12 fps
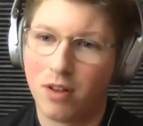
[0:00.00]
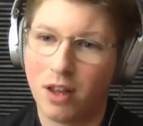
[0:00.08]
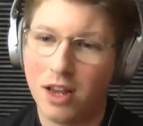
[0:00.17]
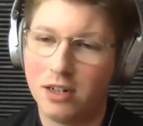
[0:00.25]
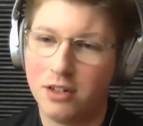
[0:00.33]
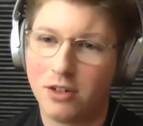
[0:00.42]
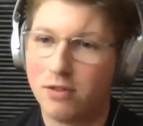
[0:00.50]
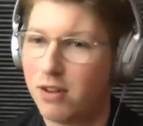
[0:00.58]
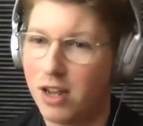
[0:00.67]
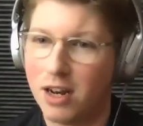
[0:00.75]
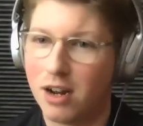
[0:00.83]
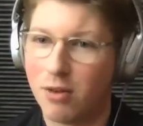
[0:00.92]
in
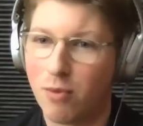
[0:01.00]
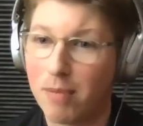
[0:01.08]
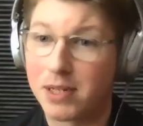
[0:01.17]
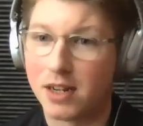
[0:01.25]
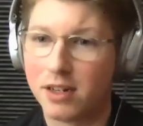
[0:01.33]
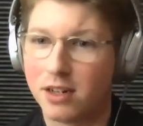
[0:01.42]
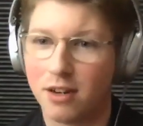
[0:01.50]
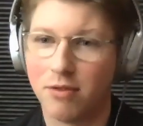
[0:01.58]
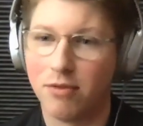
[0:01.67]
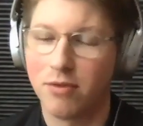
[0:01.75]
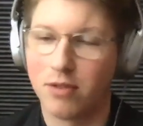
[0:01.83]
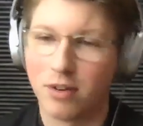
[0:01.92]
a website
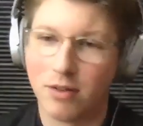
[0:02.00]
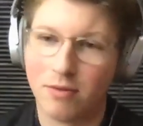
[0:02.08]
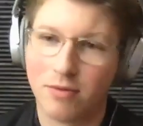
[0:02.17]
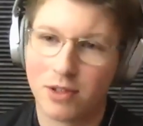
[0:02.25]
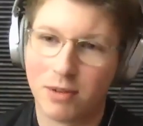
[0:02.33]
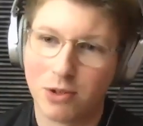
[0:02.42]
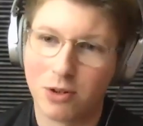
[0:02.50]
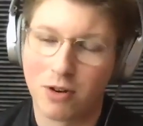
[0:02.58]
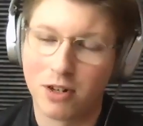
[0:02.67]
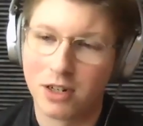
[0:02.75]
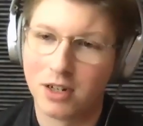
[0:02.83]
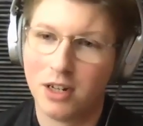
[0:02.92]
of some
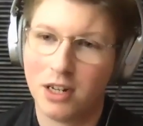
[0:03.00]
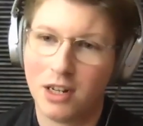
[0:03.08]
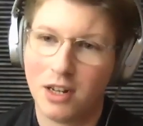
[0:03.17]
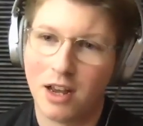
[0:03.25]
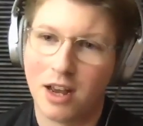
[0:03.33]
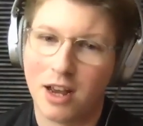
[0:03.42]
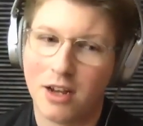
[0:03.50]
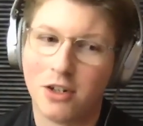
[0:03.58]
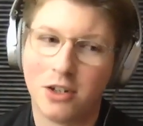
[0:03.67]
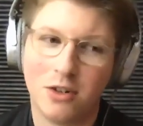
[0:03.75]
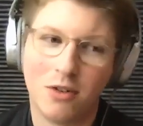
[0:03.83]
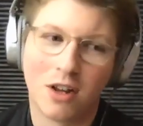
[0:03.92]
sort.
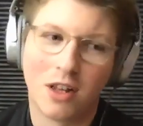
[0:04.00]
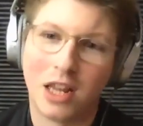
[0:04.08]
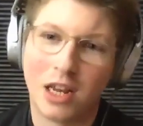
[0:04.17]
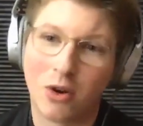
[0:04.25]
So you can then